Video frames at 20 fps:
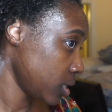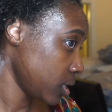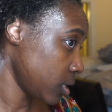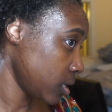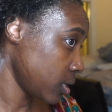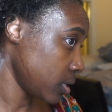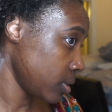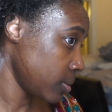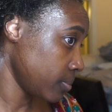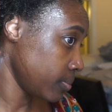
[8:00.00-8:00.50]

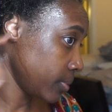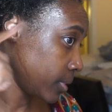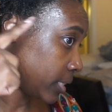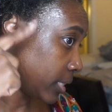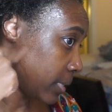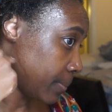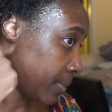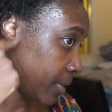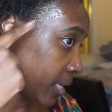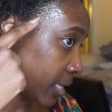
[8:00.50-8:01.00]
Um,
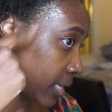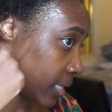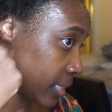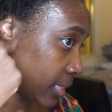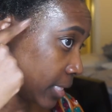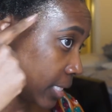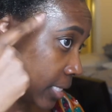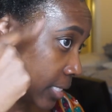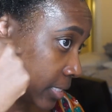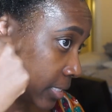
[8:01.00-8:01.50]
let me get
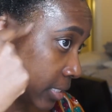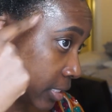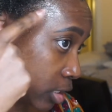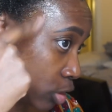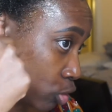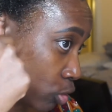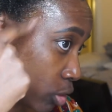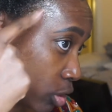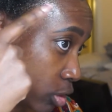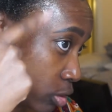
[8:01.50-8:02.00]
these
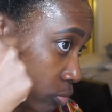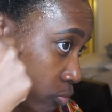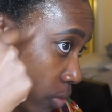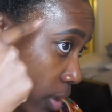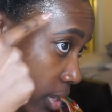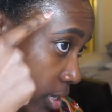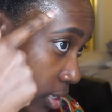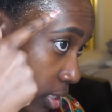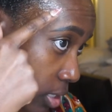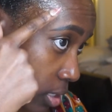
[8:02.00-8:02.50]
joints
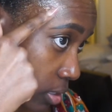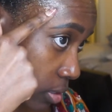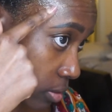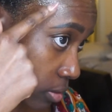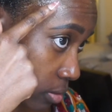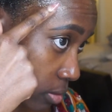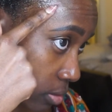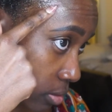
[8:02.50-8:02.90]
right here.